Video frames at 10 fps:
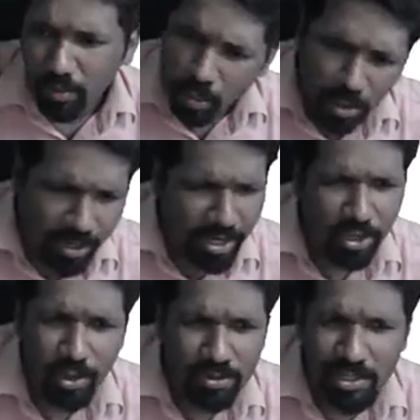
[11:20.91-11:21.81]
Already
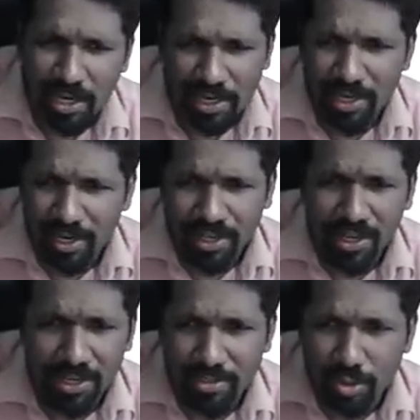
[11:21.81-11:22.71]
you have started learning
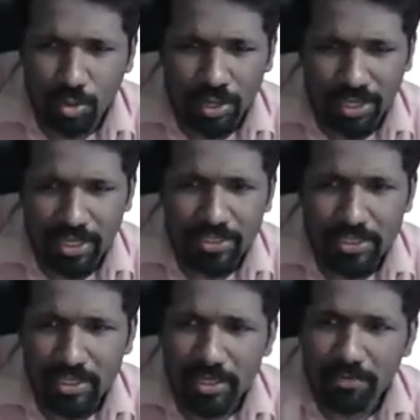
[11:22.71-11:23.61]
it in school, I guess.
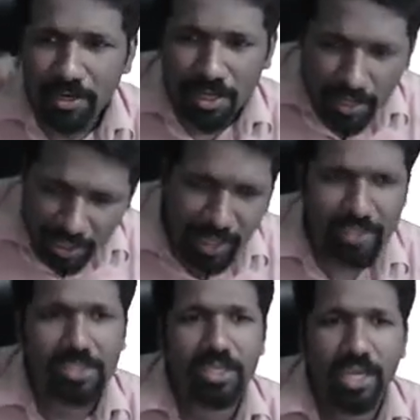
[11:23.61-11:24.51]
But in
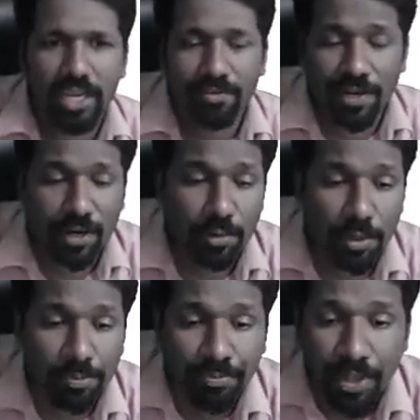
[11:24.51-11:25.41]
case anyone have done.